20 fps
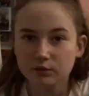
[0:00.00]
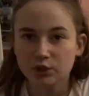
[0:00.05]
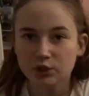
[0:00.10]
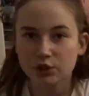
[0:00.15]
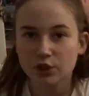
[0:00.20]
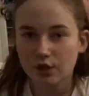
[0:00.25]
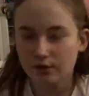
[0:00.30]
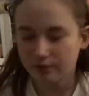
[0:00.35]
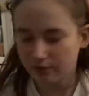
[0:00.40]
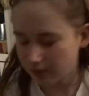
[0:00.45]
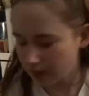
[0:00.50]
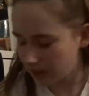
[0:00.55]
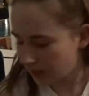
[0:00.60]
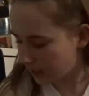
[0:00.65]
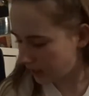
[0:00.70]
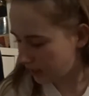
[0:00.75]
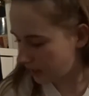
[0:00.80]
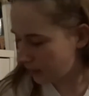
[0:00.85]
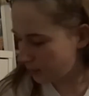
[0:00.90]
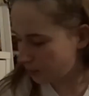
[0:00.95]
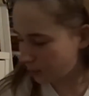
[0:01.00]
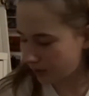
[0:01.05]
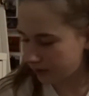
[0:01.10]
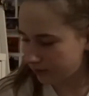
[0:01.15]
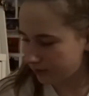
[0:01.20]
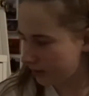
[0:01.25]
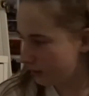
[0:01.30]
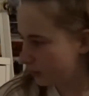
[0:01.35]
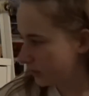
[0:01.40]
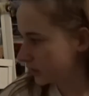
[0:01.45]
Overthinking it, but I
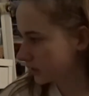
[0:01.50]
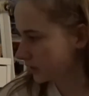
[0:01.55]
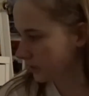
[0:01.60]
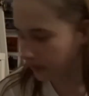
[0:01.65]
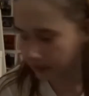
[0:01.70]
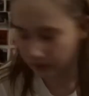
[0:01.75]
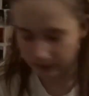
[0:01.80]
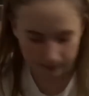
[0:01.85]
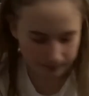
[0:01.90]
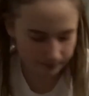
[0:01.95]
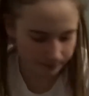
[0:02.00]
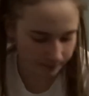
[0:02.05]
feel a bit sick.